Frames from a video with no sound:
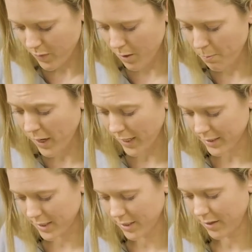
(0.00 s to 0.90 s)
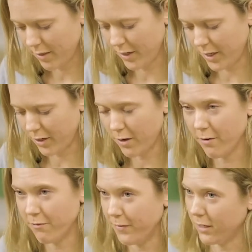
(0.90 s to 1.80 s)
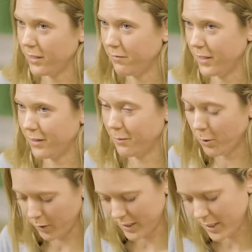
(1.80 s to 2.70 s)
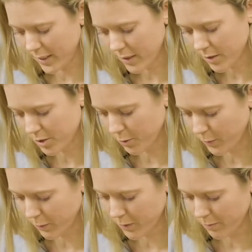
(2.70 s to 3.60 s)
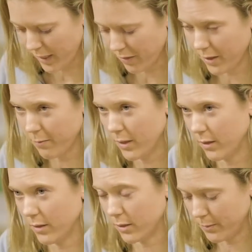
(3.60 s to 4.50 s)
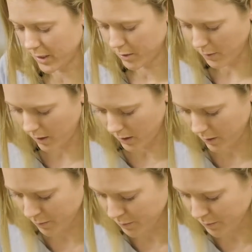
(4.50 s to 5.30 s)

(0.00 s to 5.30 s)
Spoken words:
but they're very, very pointy, so we will make them a little bit smaller.